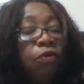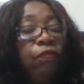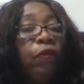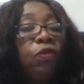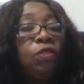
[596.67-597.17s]

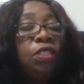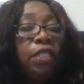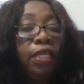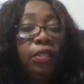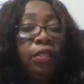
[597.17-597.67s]
refusing to
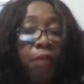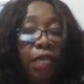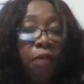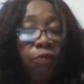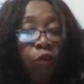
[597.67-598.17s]
take the
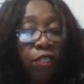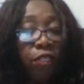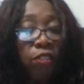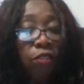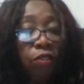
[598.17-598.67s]
blame for
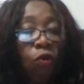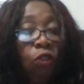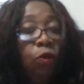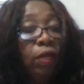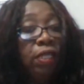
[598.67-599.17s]
it
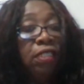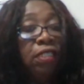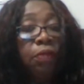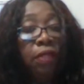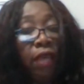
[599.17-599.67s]
or to
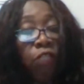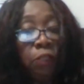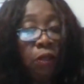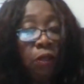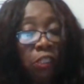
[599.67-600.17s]
accept that
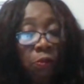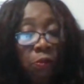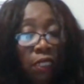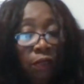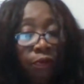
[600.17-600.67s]

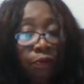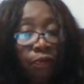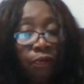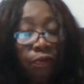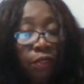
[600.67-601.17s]
responsibility.
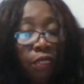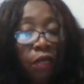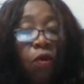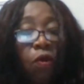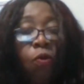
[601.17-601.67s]

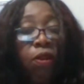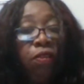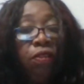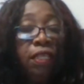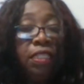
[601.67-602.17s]

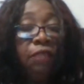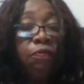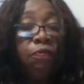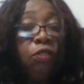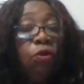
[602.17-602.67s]
One of the things
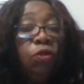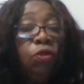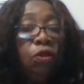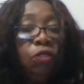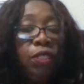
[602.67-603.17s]
they've
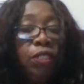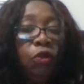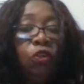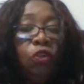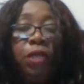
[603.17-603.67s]
told also, he
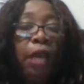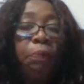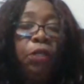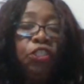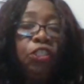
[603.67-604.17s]
told me
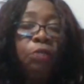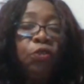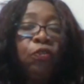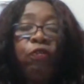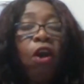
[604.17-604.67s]
I pushed
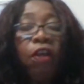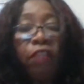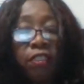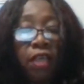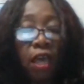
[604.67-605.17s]
him too
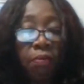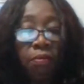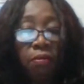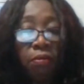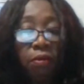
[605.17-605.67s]
far this
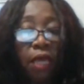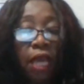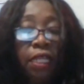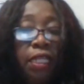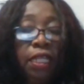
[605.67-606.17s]
time
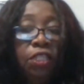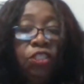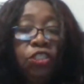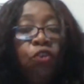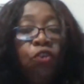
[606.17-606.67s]
and he
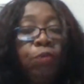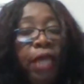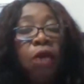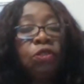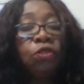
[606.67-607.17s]
needed to show
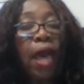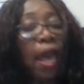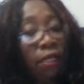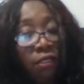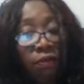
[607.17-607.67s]
me how to
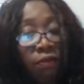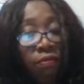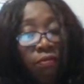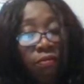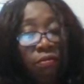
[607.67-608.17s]
act.
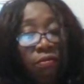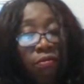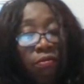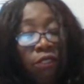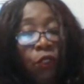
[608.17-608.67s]

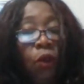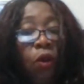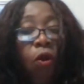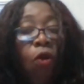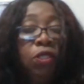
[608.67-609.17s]
You
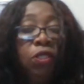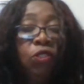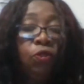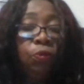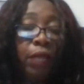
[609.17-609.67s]
are
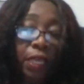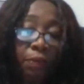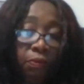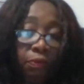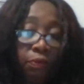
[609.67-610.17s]
always to
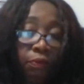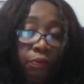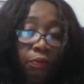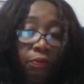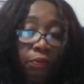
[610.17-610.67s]
blame
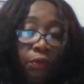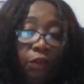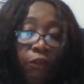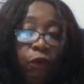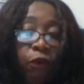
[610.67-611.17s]

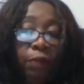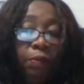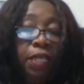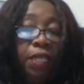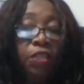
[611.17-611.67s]
for
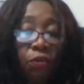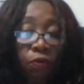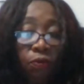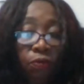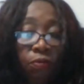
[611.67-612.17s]
him hitting
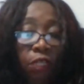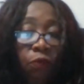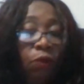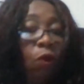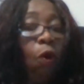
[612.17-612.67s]
you.
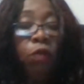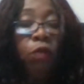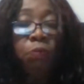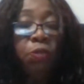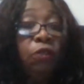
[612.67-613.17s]
It will
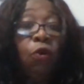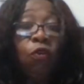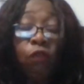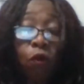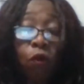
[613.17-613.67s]
always be
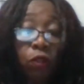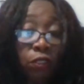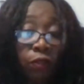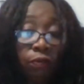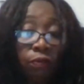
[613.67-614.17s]
your
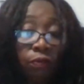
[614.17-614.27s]
fault.